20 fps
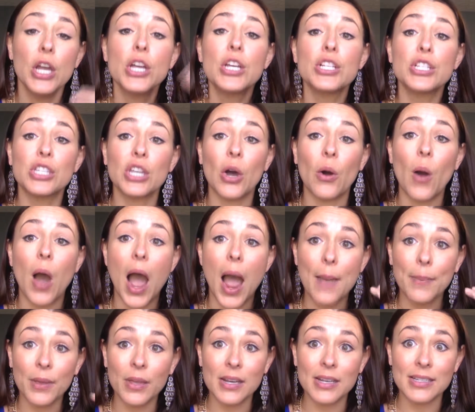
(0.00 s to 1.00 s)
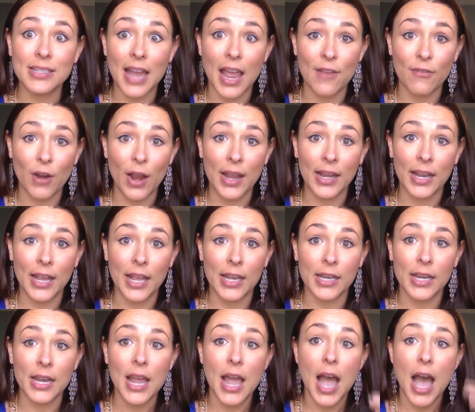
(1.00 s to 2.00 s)
So I'm going to dive right
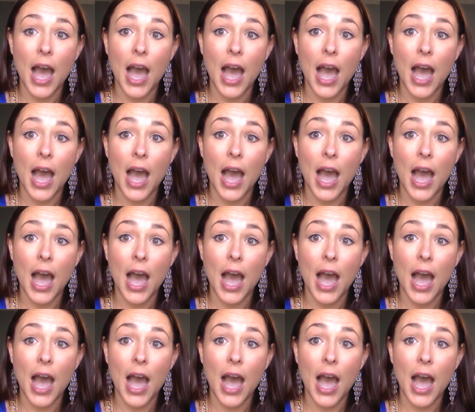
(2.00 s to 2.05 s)
in.